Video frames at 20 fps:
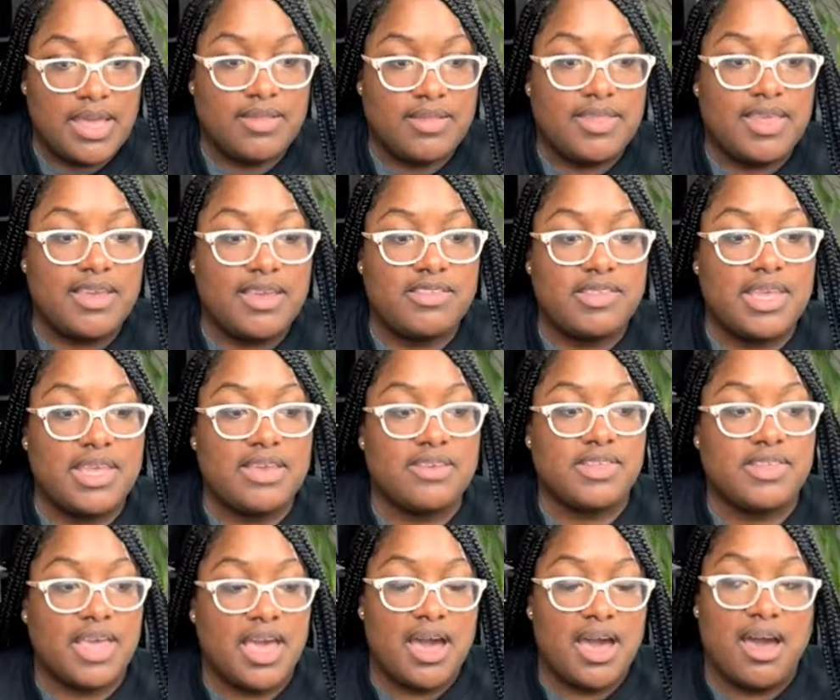This is
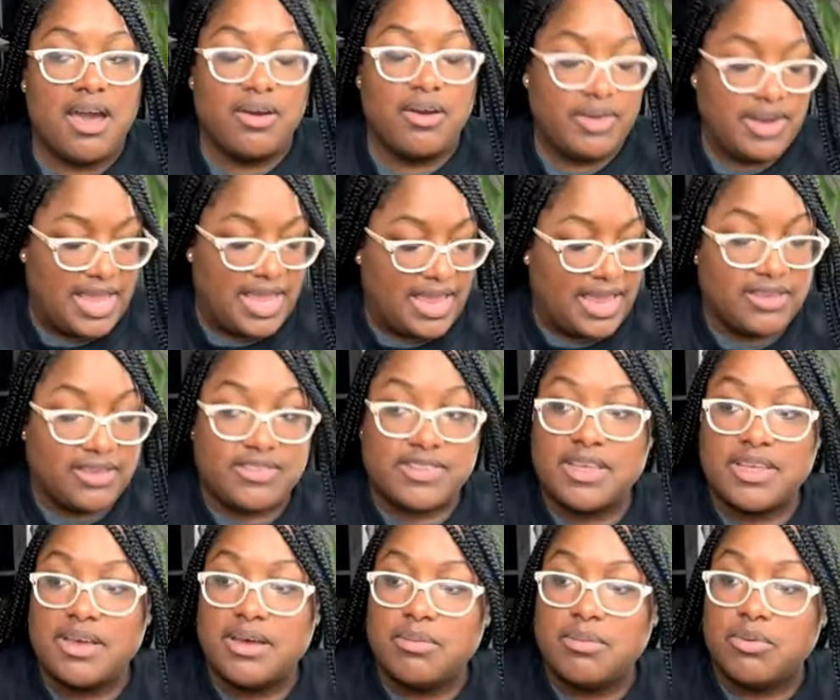called a
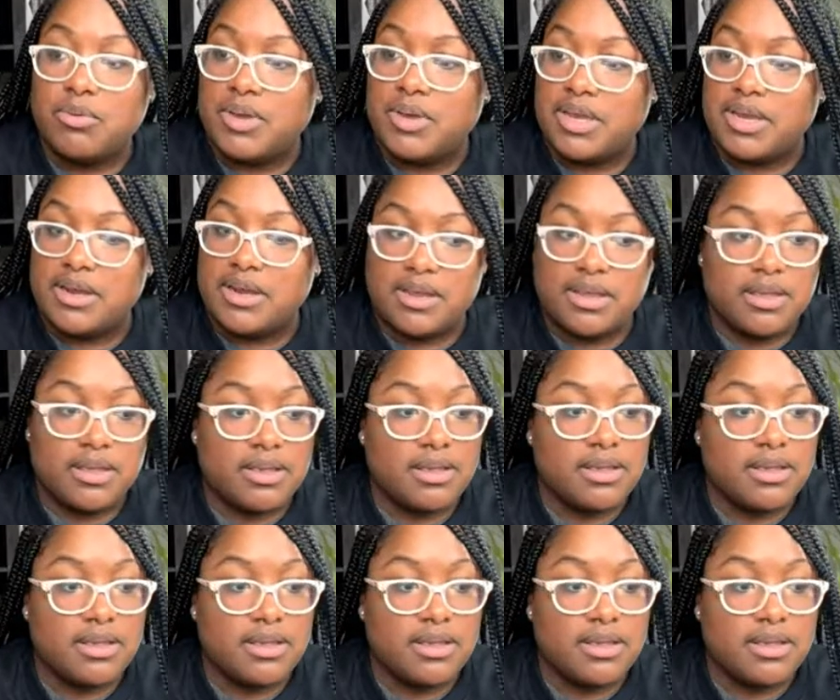subquery.